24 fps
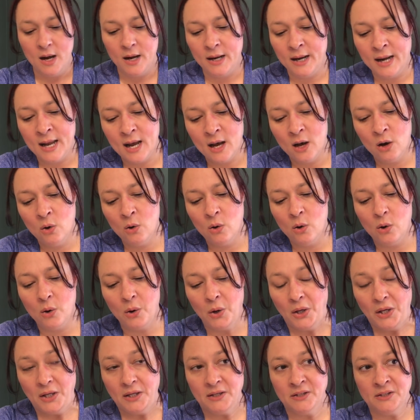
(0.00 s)
Now,
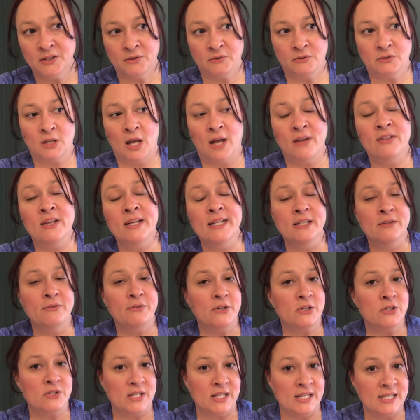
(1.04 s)
I think the
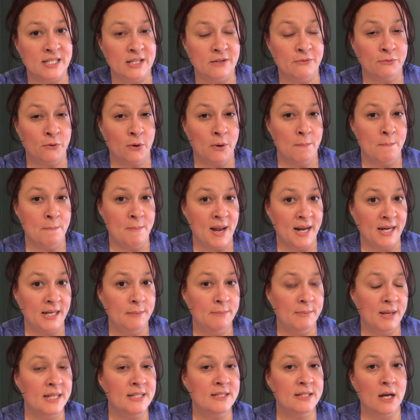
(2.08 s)
fear is easy for many
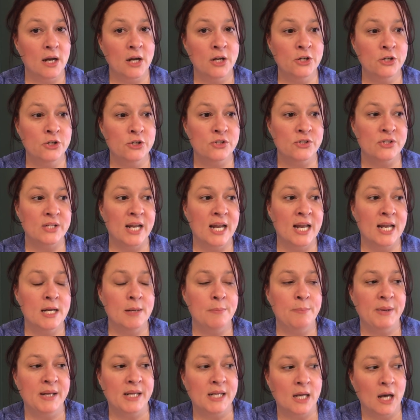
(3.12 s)
men to
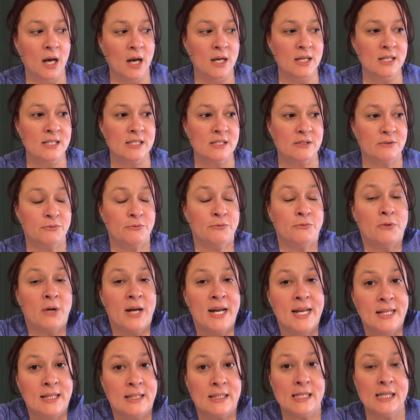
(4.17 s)
understand because,
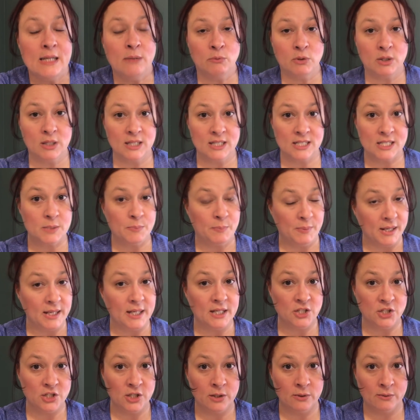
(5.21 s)
frankly, and we're going to speak
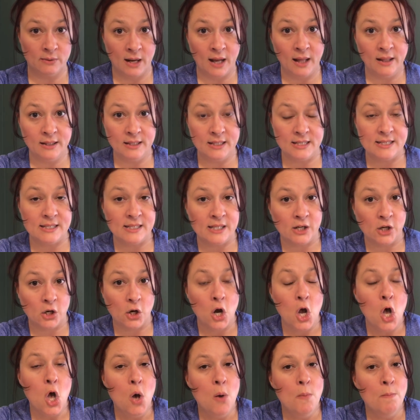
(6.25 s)
in generalities
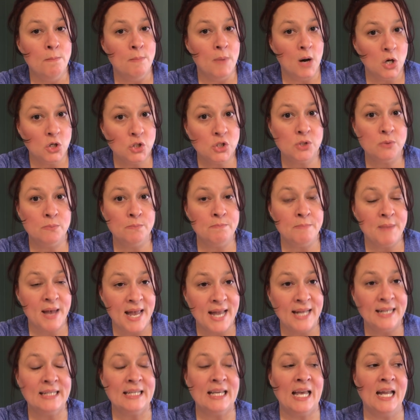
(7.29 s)
here, most
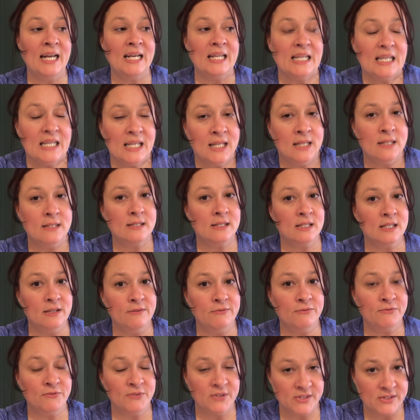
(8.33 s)
men can easily
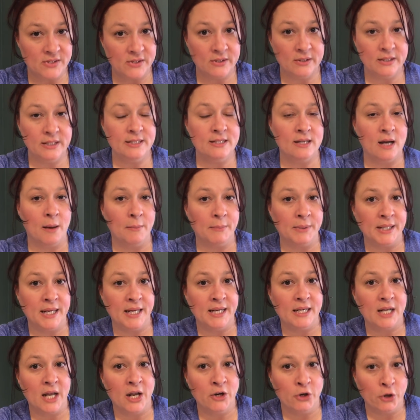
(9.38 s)
physically
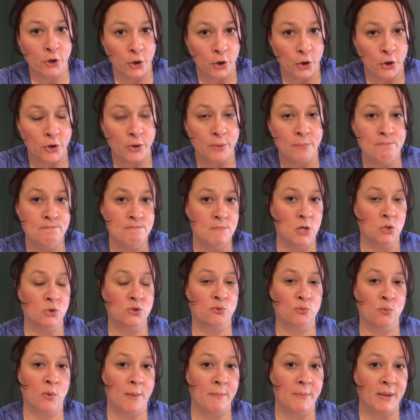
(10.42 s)
dominate and hurt
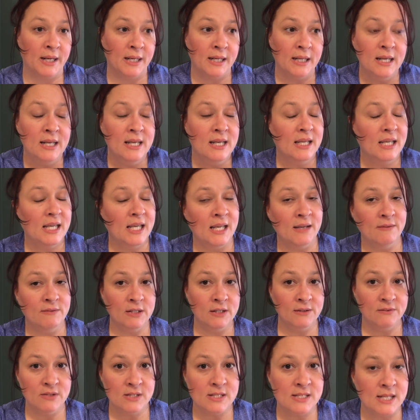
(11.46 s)
most women, even
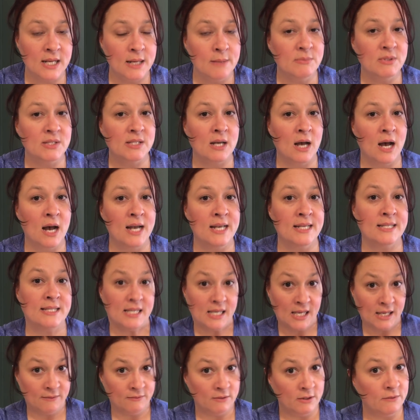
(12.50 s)
of the same size,
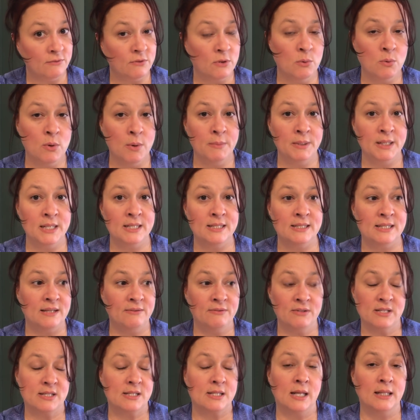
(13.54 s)
even if the woman is
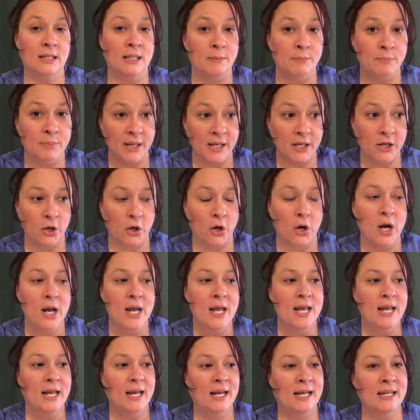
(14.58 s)
even slightly bigger,
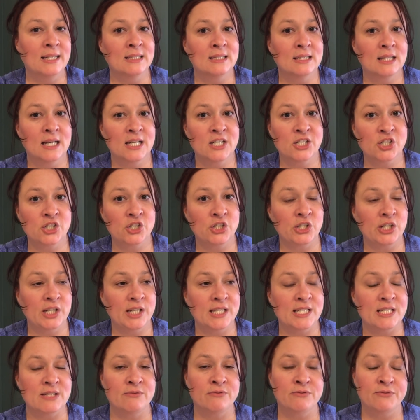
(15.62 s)
unless she
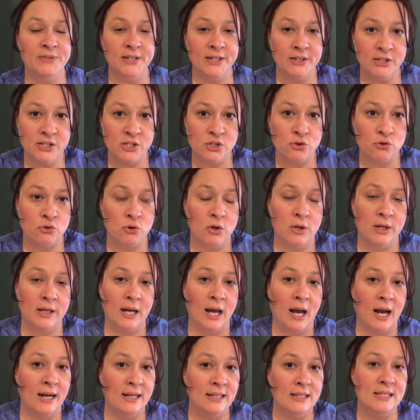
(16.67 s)
is very strong and
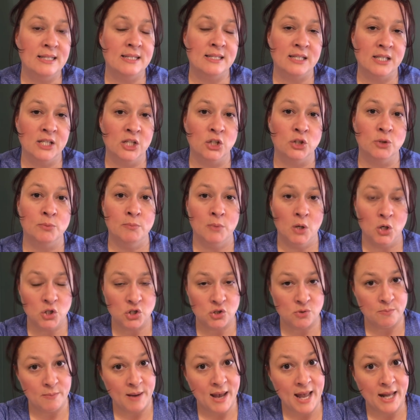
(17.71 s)
highly skilled,
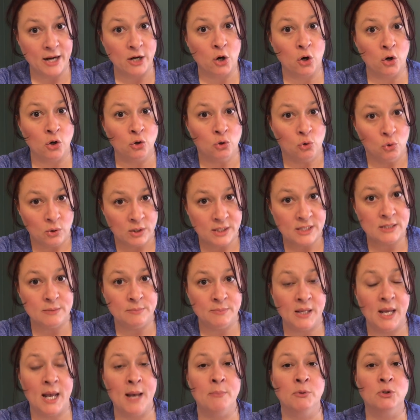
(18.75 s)
most men are going to
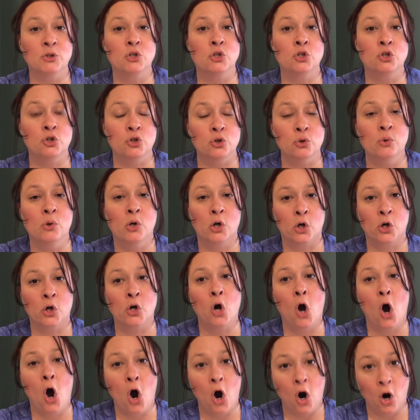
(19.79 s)
be able to do her
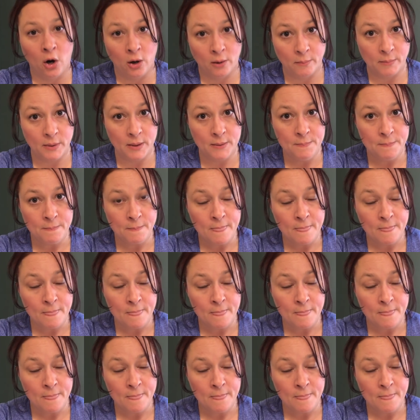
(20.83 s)
harm.